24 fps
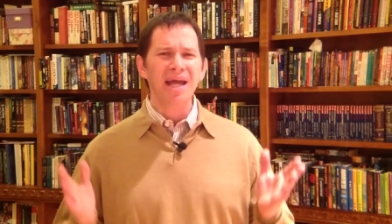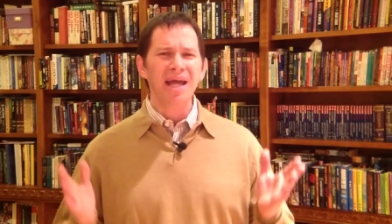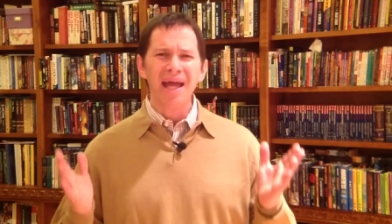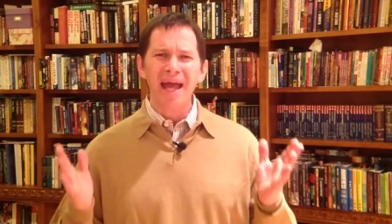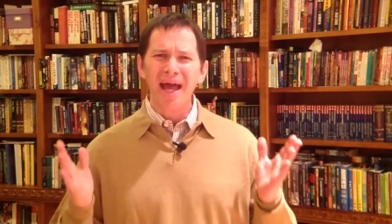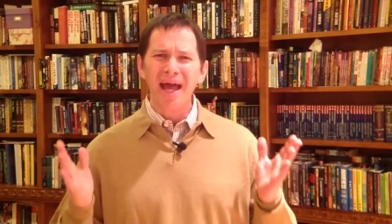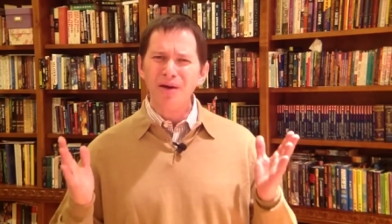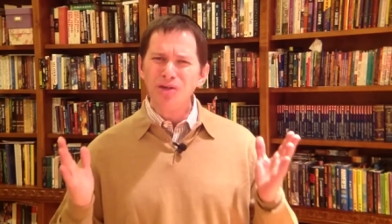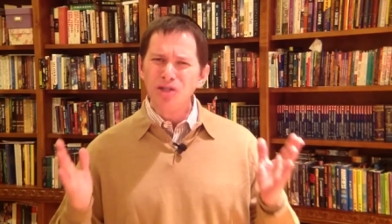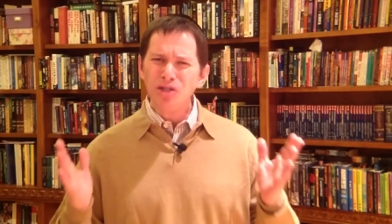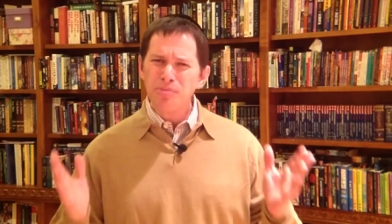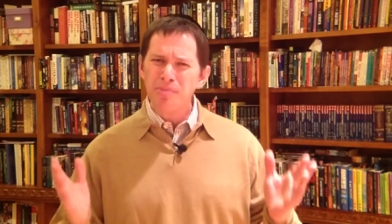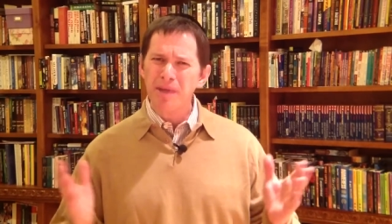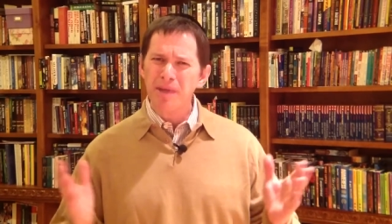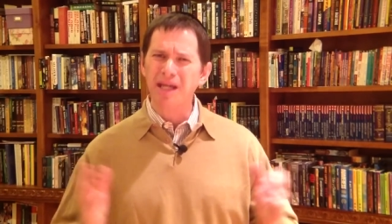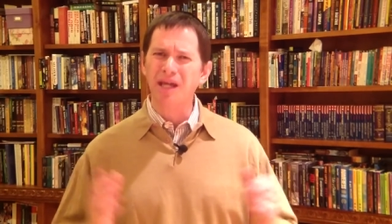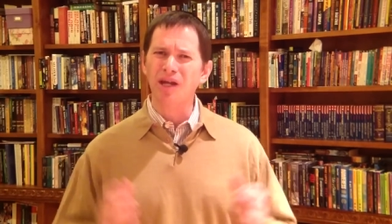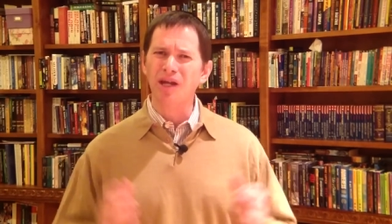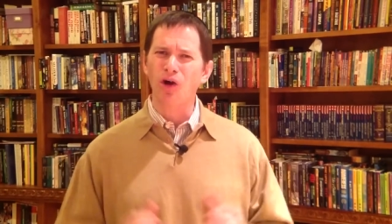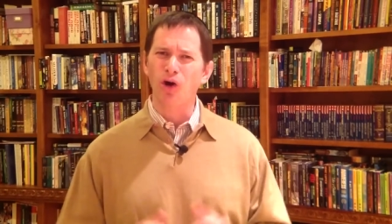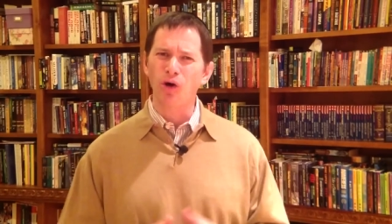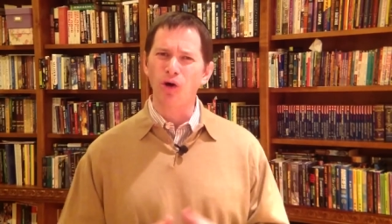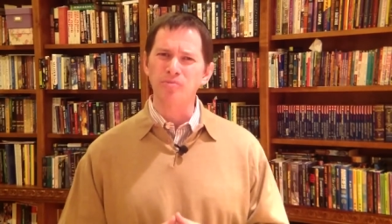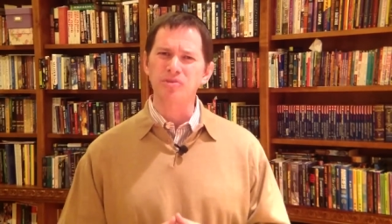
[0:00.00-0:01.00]
how'd you make
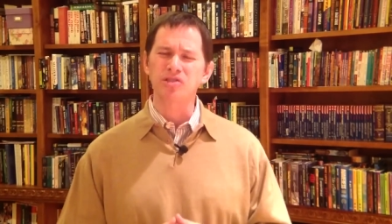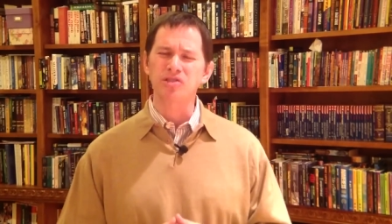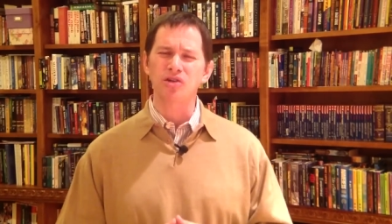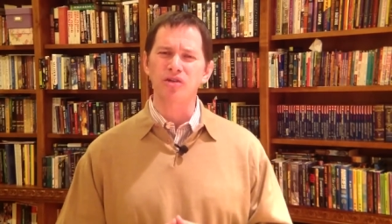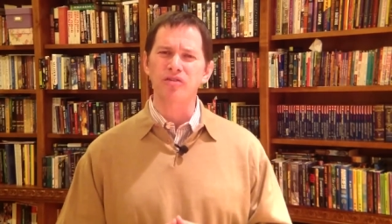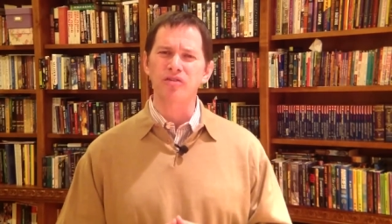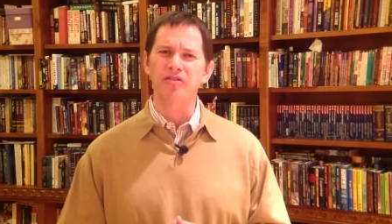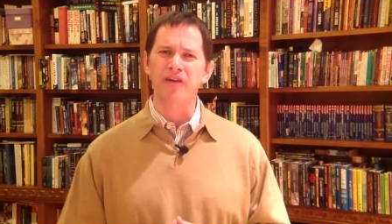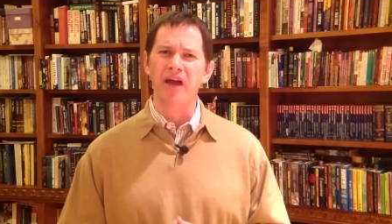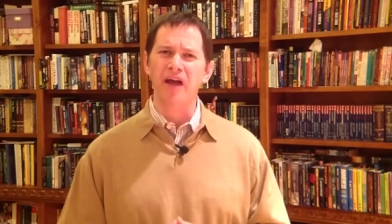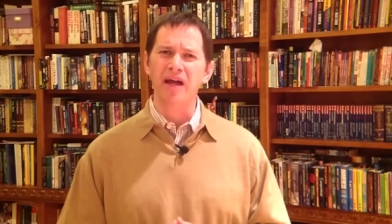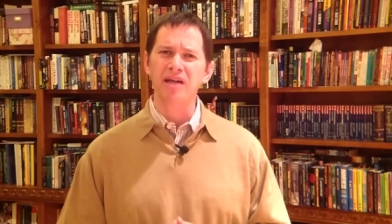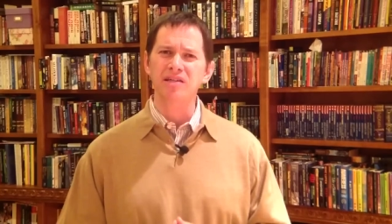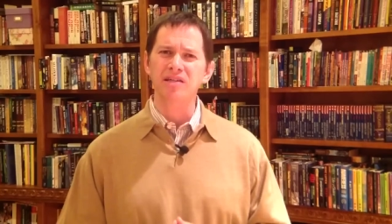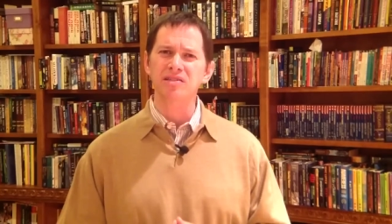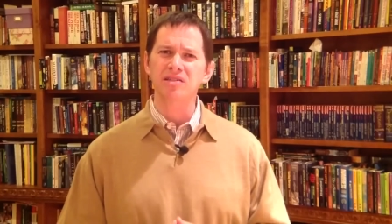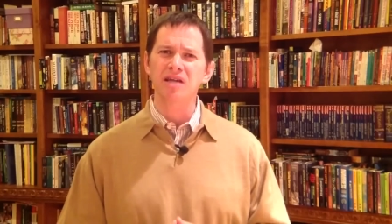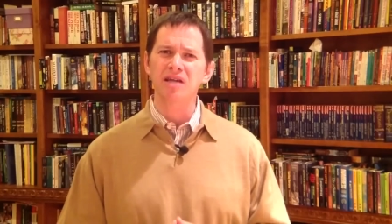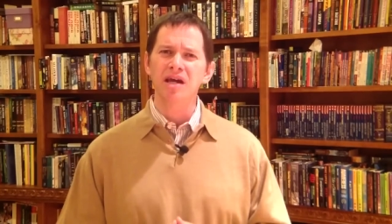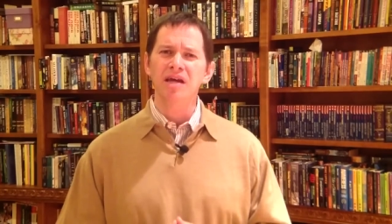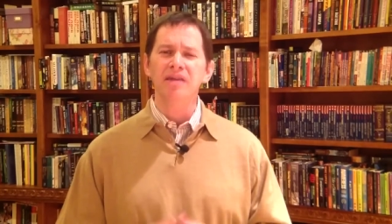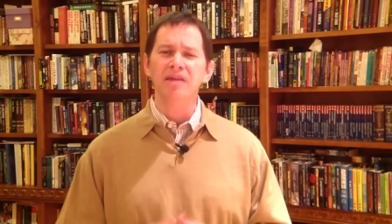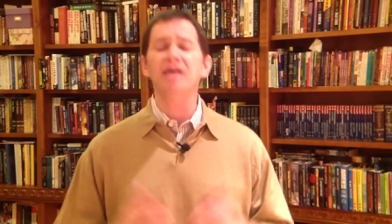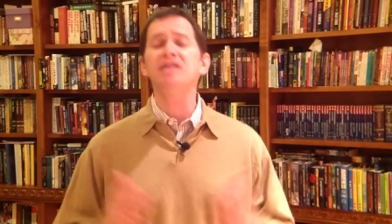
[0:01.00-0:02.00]
it home so fast?
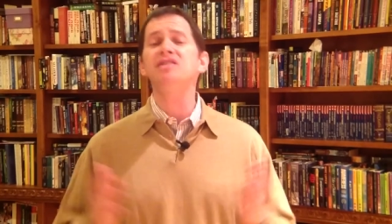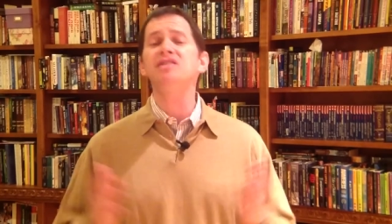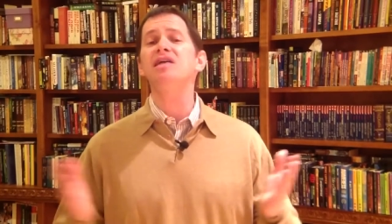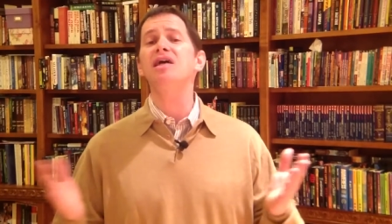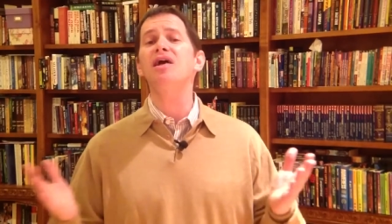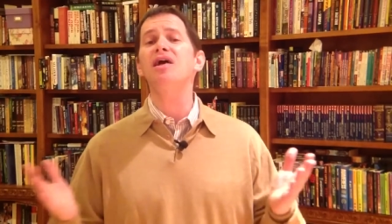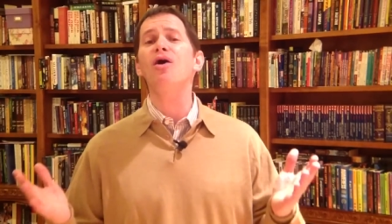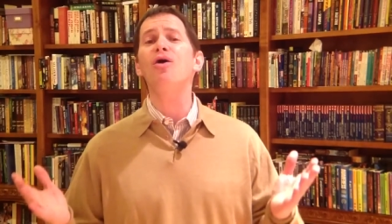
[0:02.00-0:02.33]
They say,